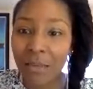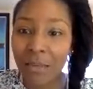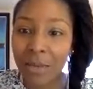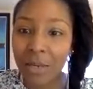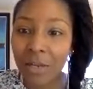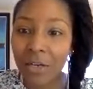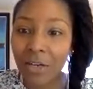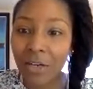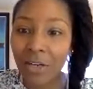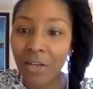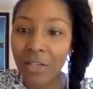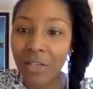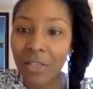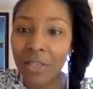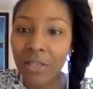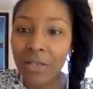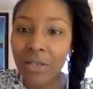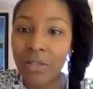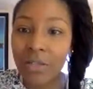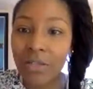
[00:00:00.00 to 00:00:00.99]
girl
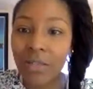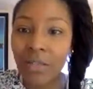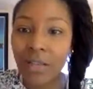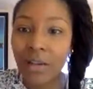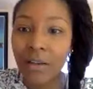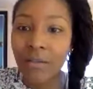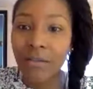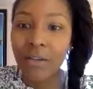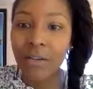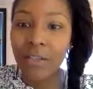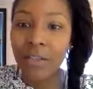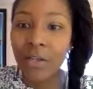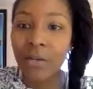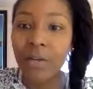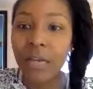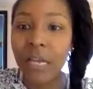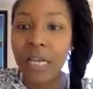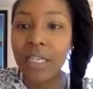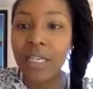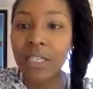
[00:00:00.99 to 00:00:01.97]
clothes for
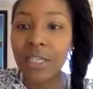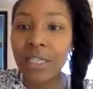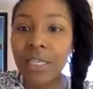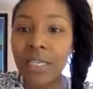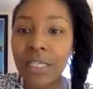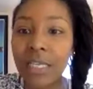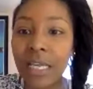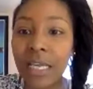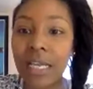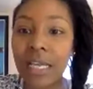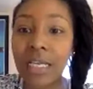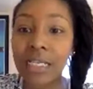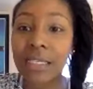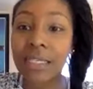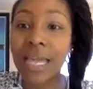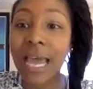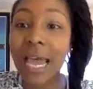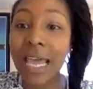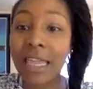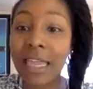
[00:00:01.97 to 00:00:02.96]
donations. And the
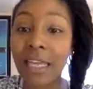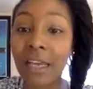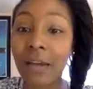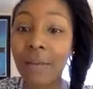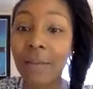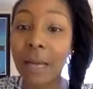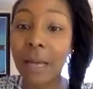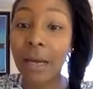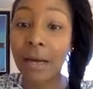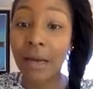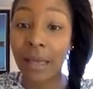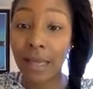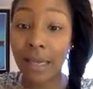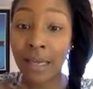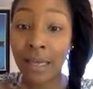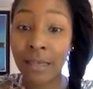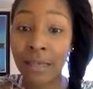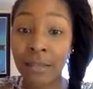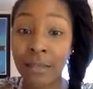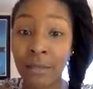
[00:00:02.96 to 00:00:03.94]
sad thing about it
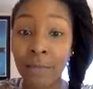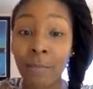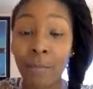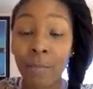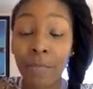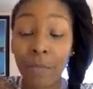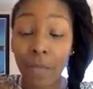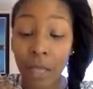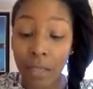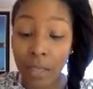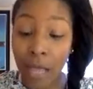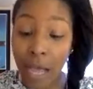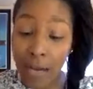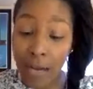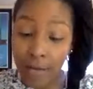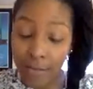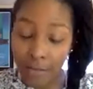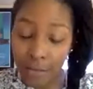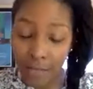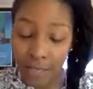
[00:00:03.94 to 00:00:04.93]
is a lot
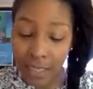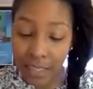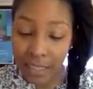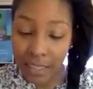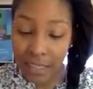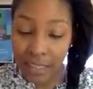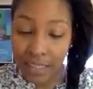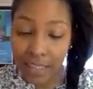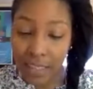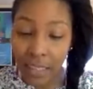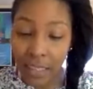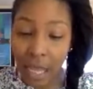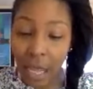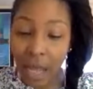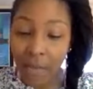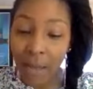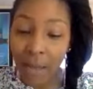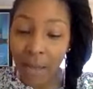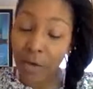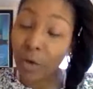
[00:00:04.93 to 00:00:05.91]
of places, I
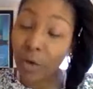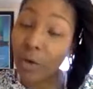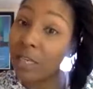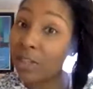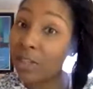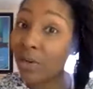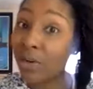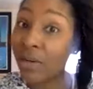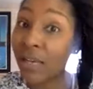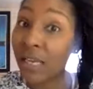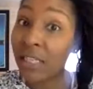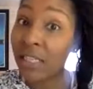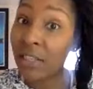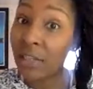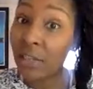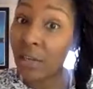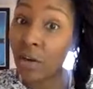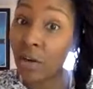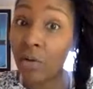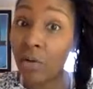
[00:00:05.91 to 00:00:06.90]
normally donate to
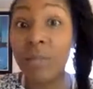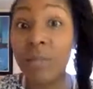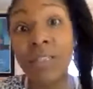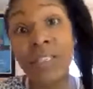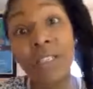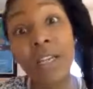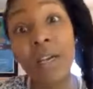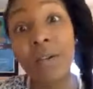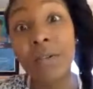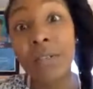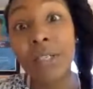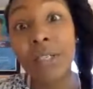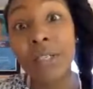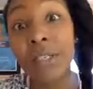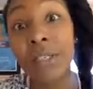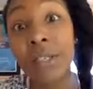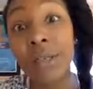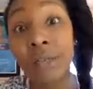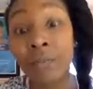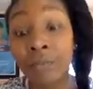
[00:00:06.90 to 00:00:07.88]
the homeless
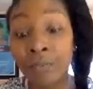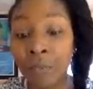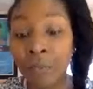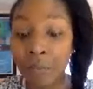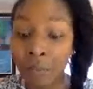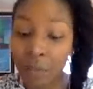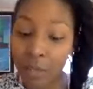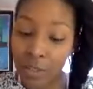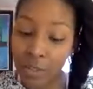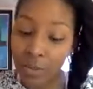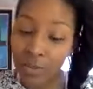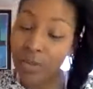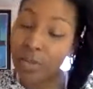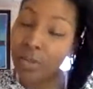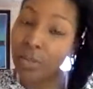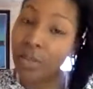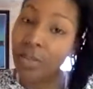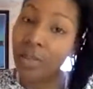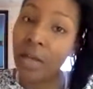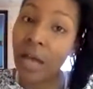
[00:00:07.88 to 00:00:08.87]
shelters, but due
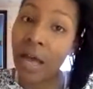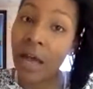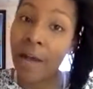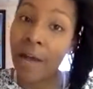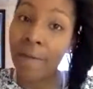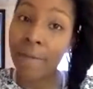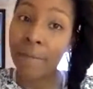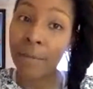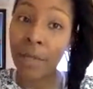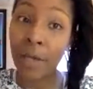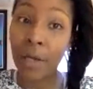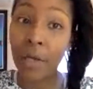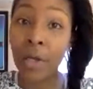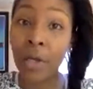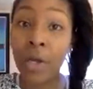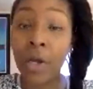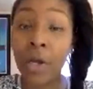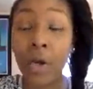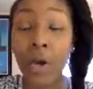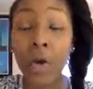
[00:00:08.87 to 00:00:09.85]
to the
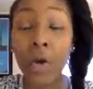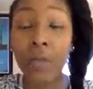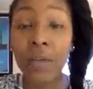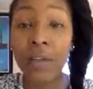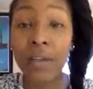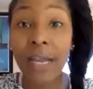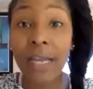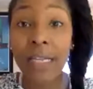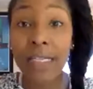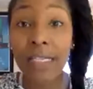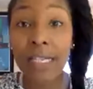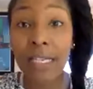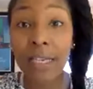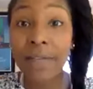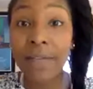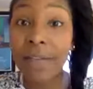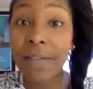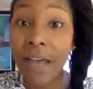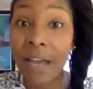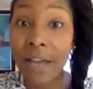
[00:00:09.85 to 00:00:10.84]
COVID-19
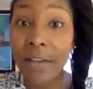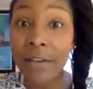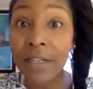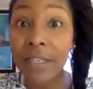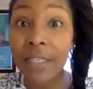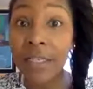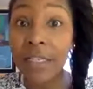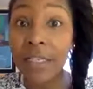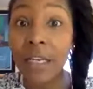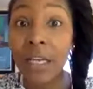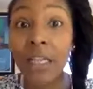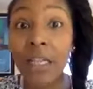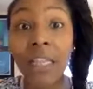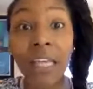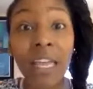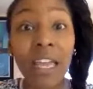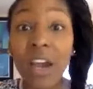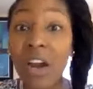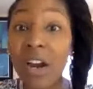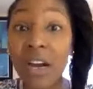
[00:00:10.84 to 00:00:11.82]
virus,
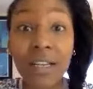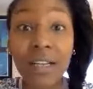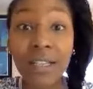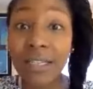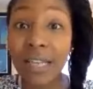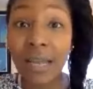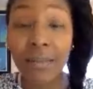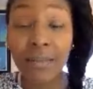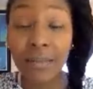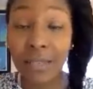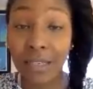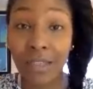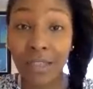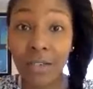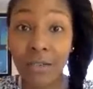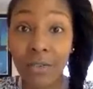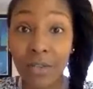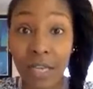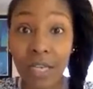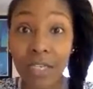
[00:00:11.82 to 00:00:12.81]
they aren't accepting
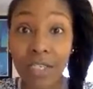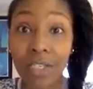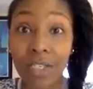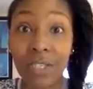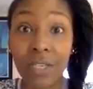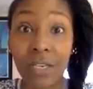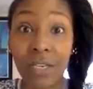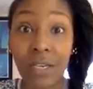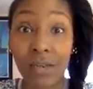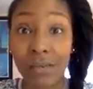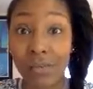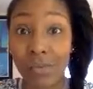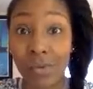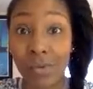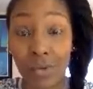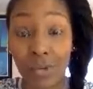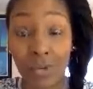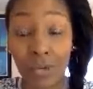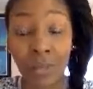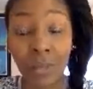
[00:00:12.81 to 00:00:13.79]
donations
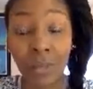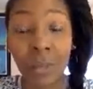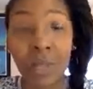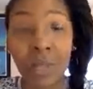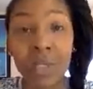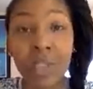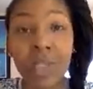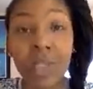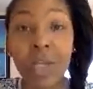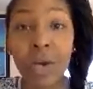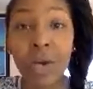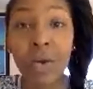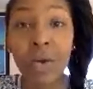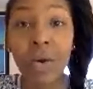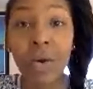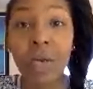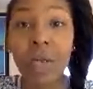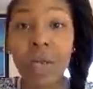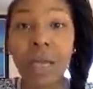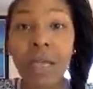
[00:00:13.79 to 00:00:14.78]
anymore.
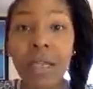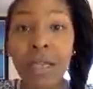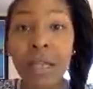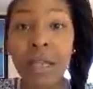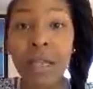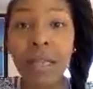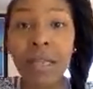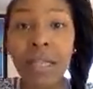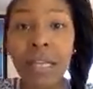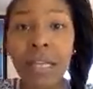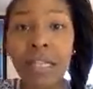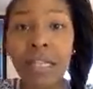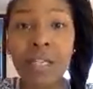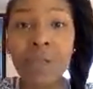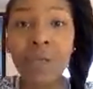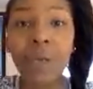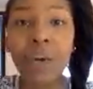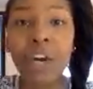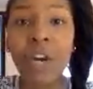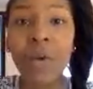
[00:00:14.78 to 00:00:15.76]
So this is
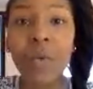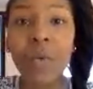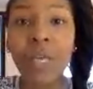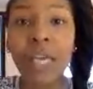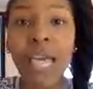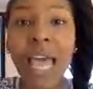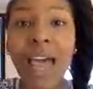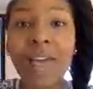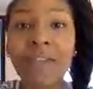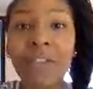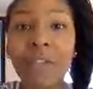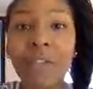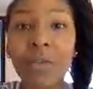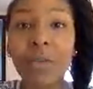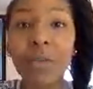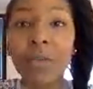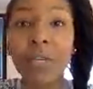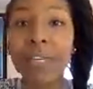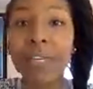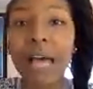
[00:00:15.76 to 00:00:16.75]
where we have to
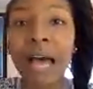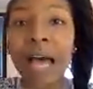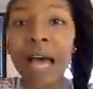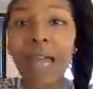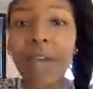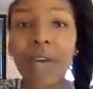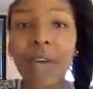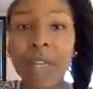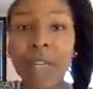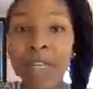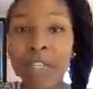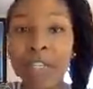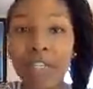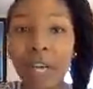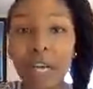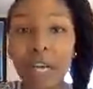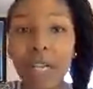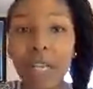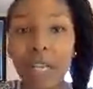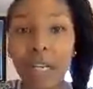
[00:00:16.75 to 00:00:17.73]
rely on each
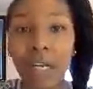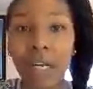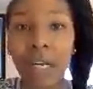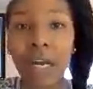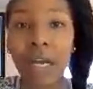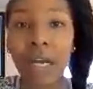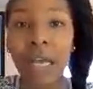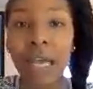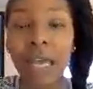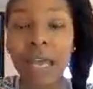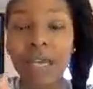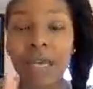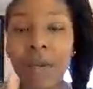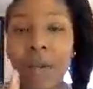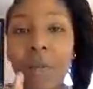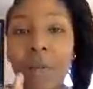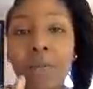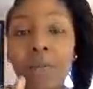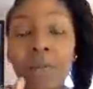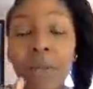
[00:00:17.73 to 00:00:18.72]
other and
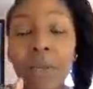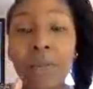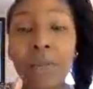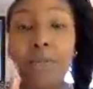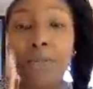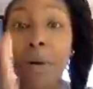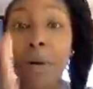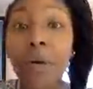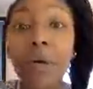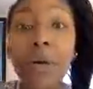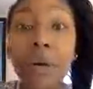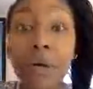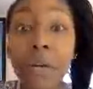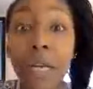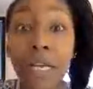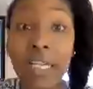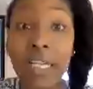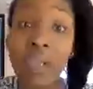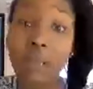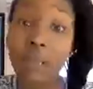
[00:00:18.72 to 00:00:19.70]
be bold and
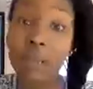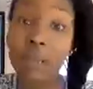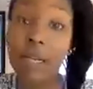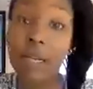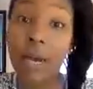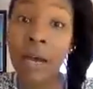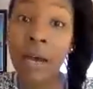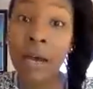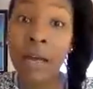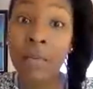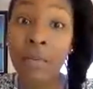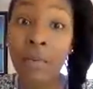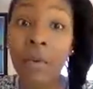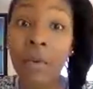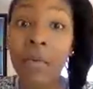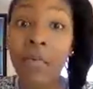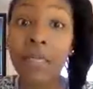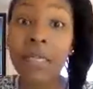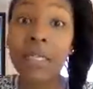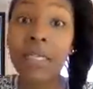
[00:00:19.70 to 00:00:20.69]
speak up
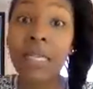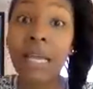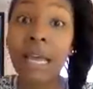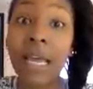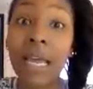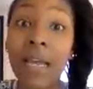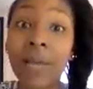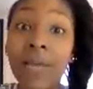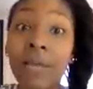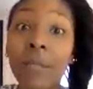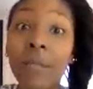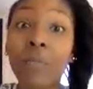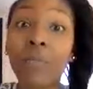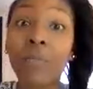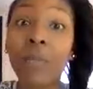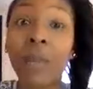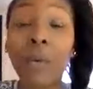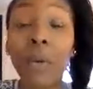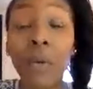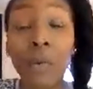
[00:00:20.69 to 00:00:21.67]
to say,
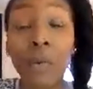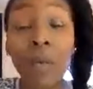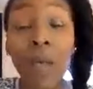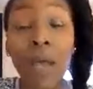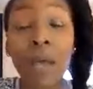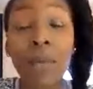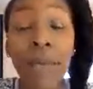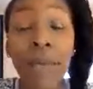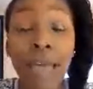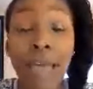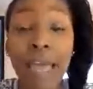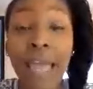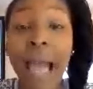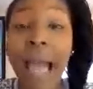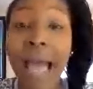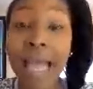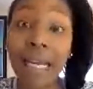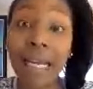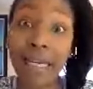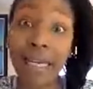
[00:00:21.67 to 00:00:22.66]
hey, I
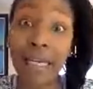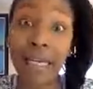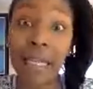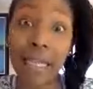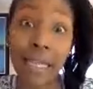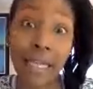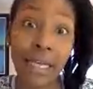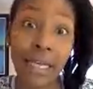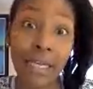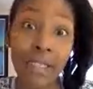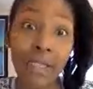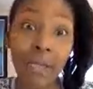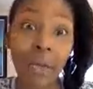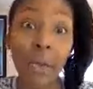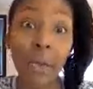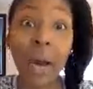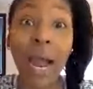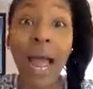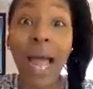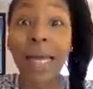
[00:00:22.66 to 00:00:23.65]
need this, or
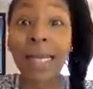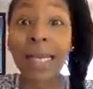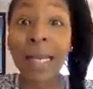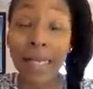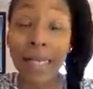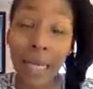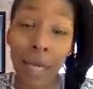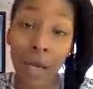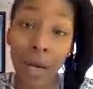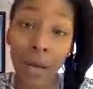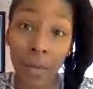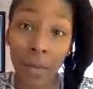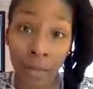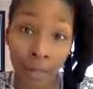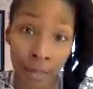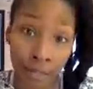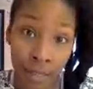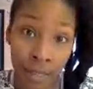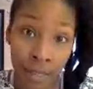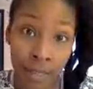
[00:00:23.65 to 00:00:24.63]
I need help with
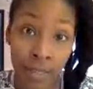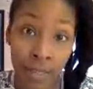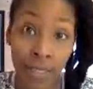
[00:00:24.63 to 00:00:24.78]
this.